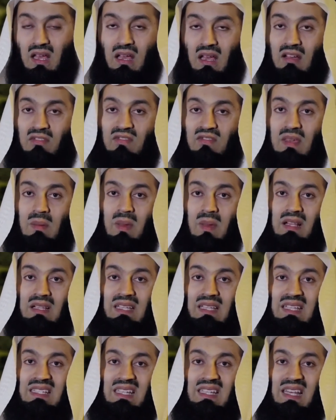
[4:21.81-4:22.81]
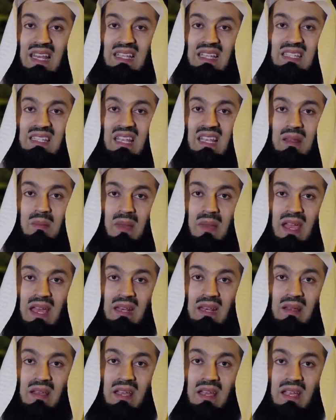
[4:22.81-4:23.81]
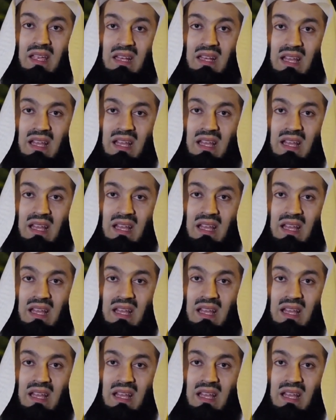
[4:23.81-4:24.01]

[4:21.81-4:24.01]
a female gets less than a man,